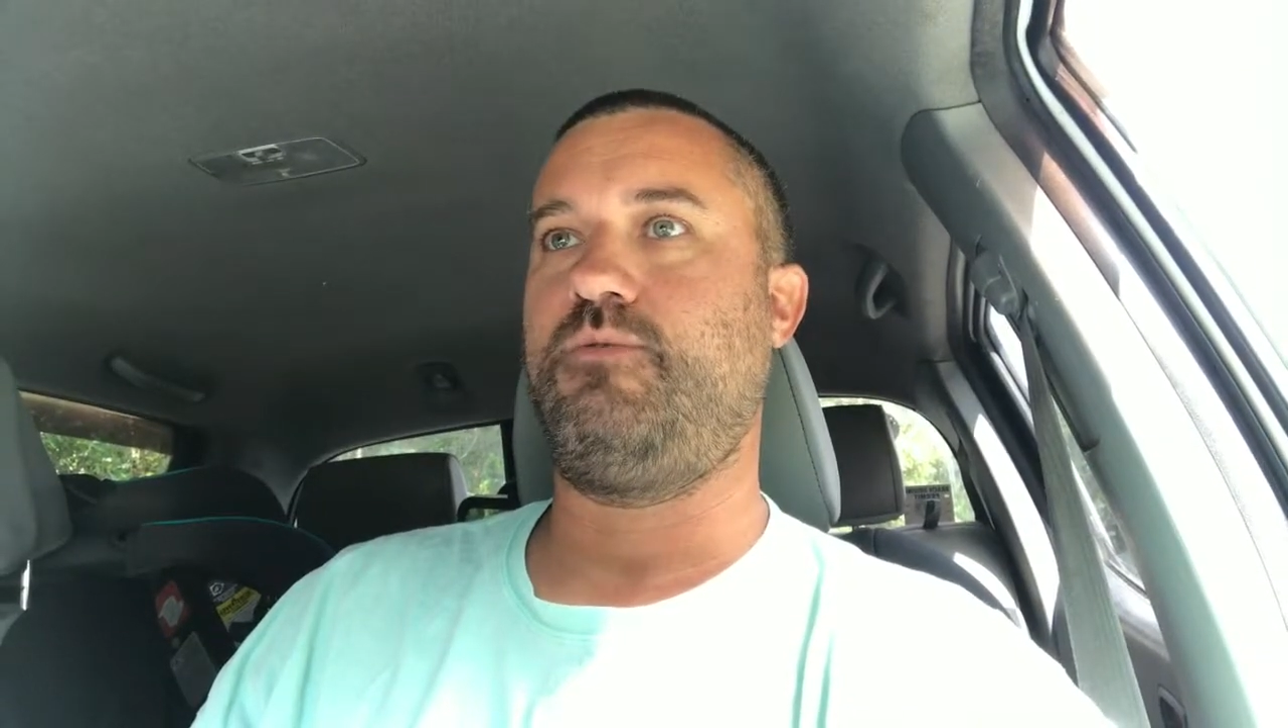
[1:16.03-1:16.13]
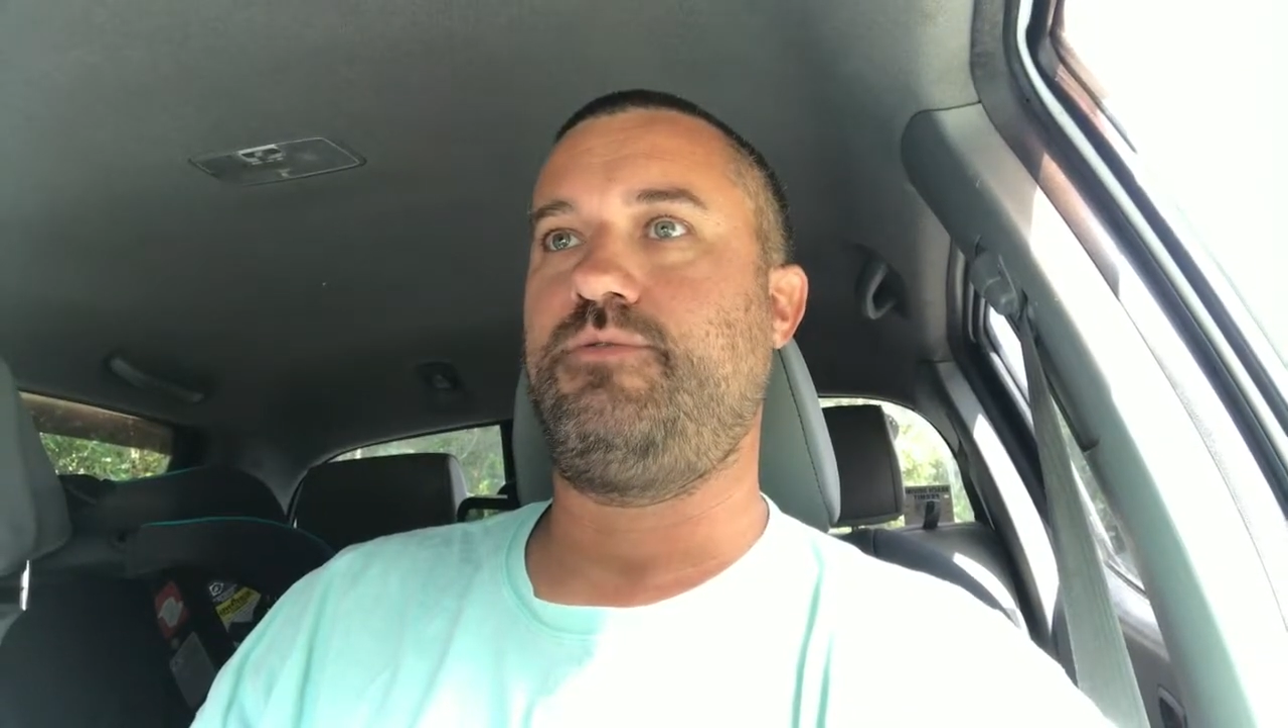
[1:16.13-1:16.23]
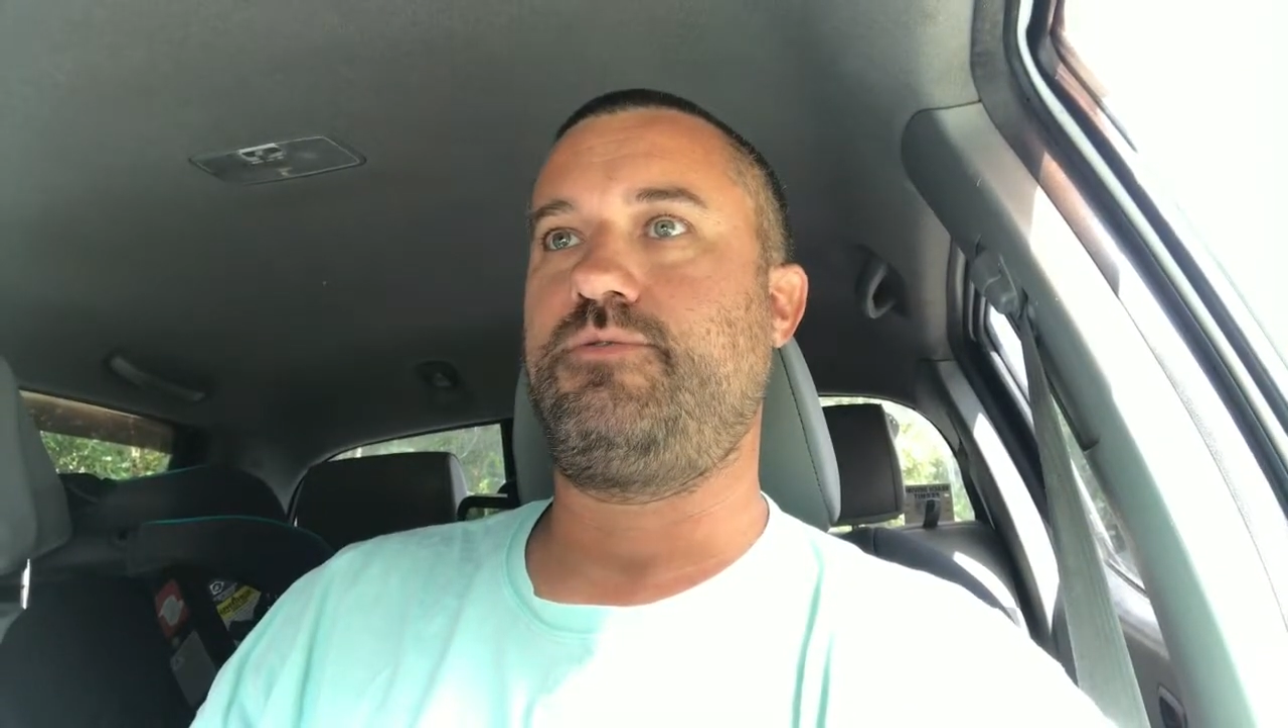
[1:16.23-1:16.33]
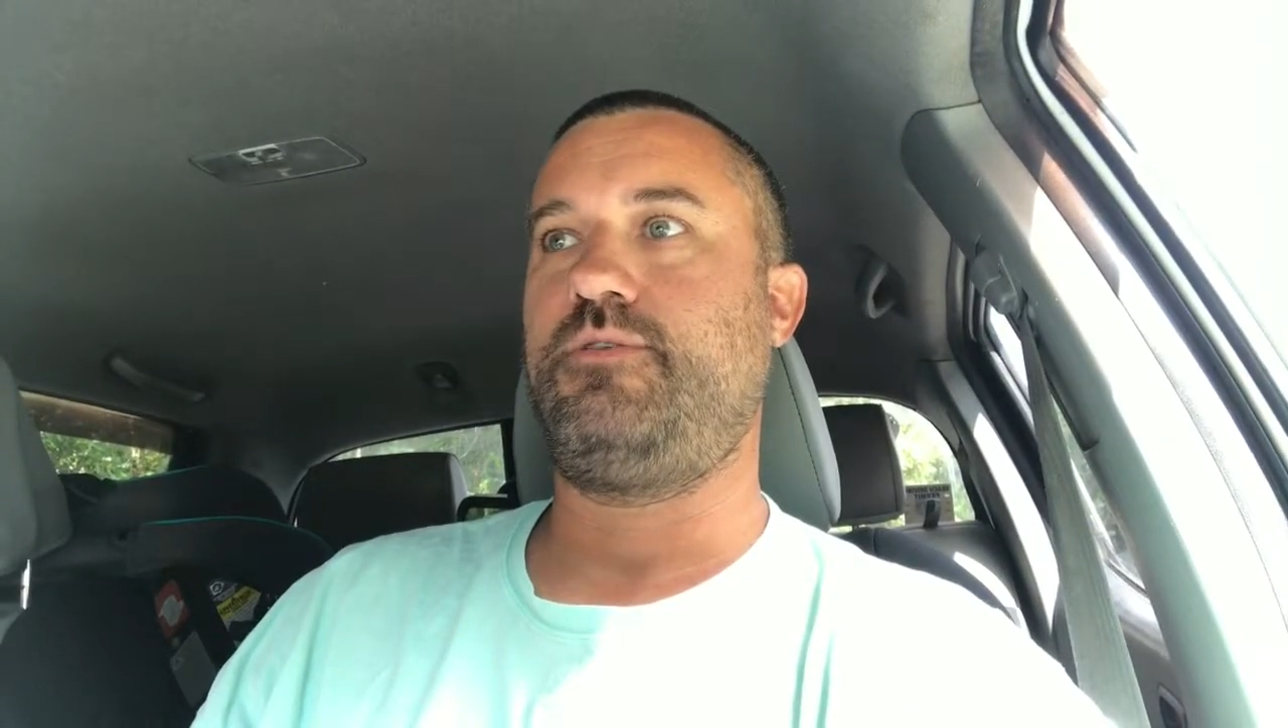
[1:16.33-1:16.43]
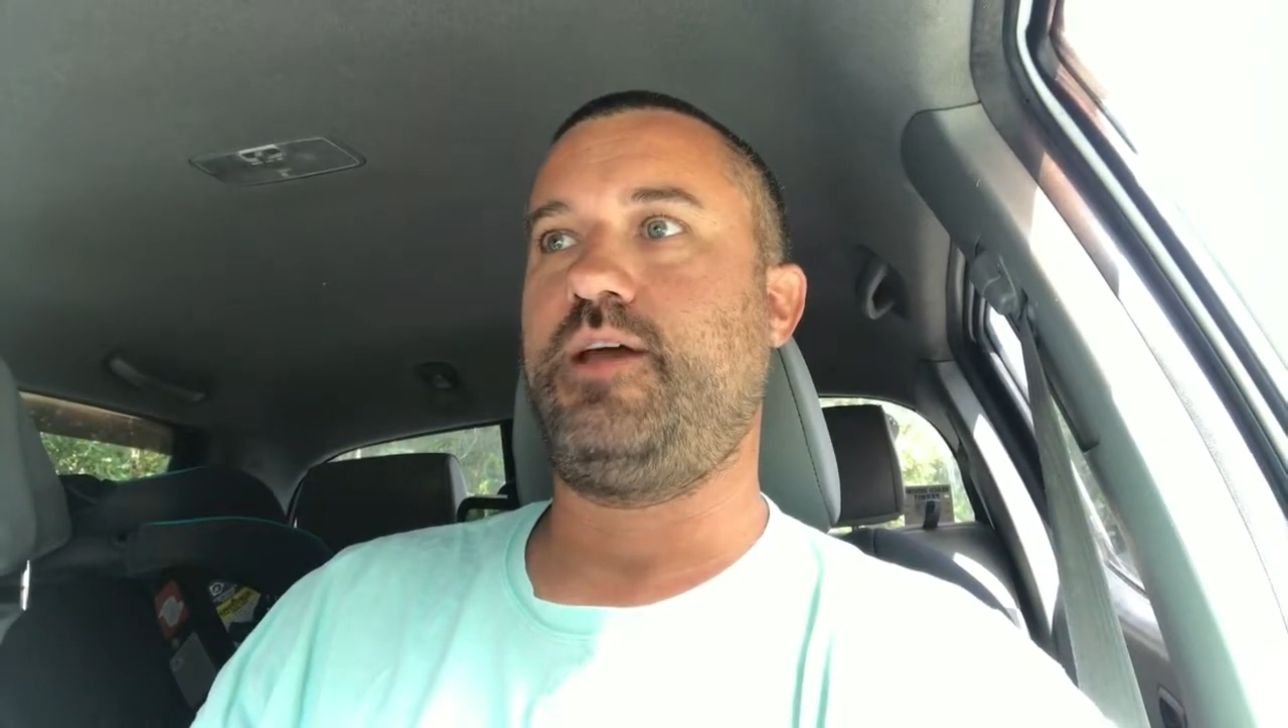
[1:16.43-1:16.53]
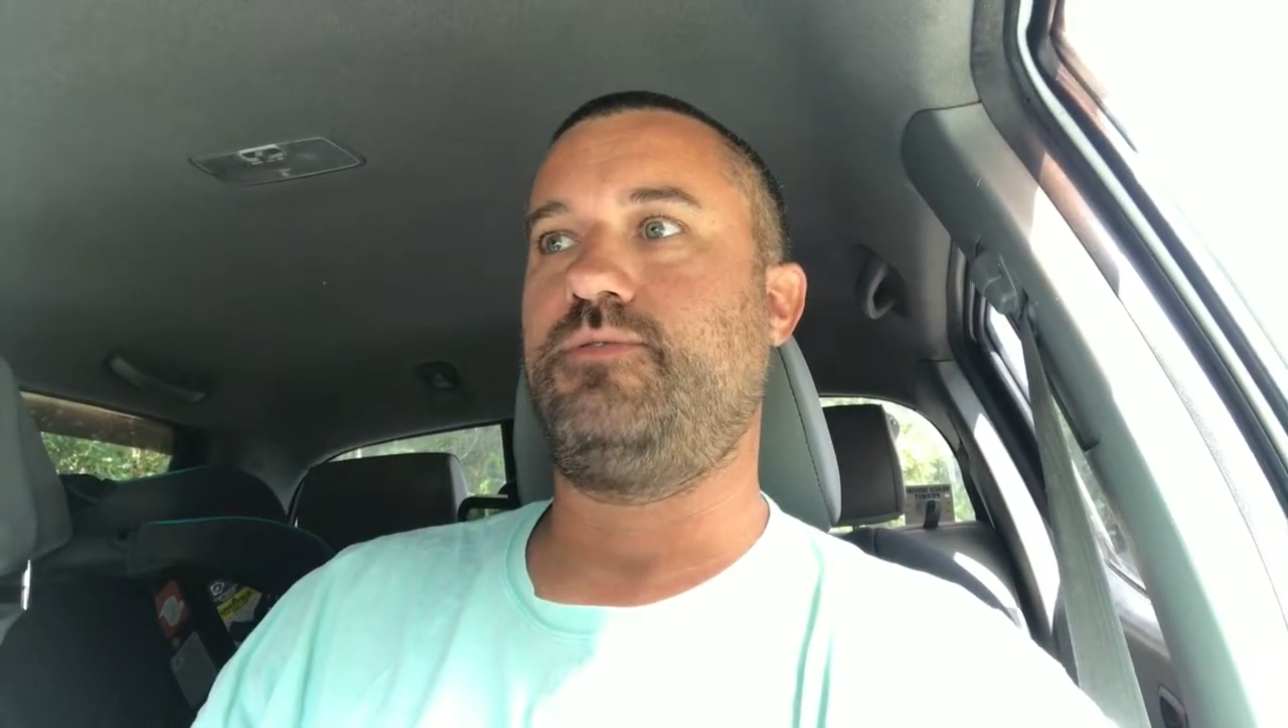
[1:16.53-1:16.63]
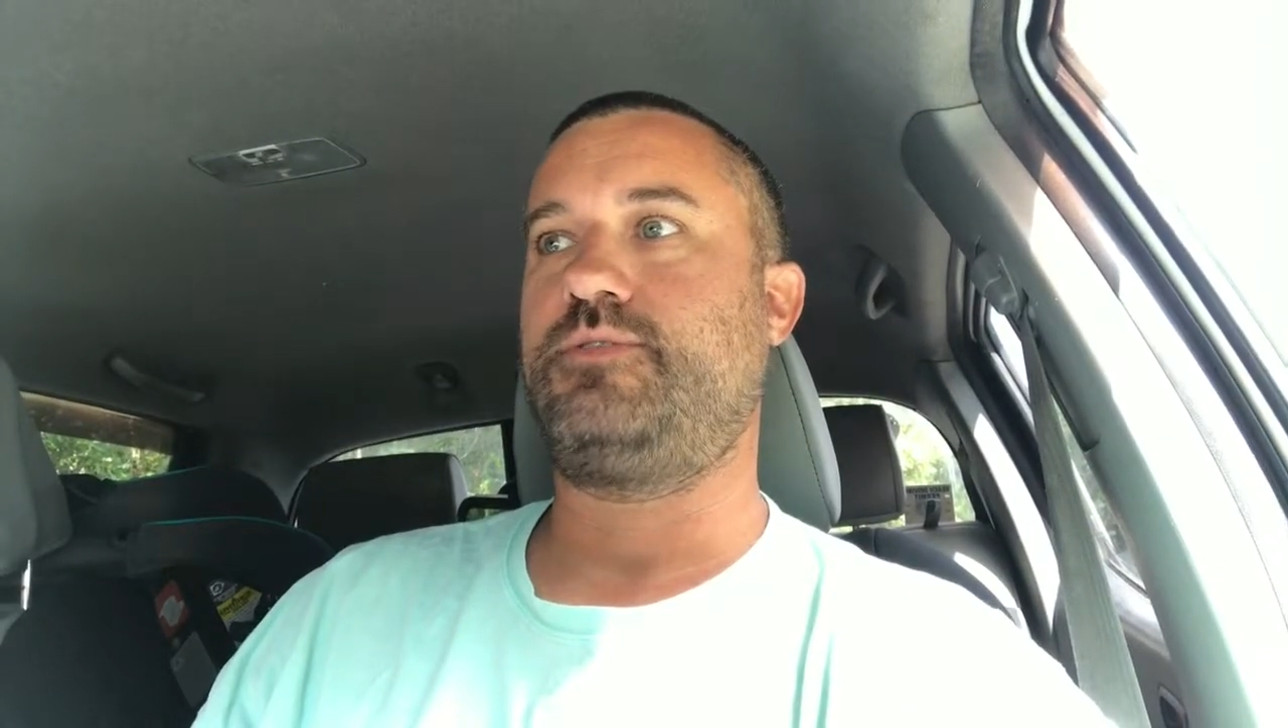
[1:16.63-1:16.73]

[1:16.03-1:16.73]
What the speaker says: going through down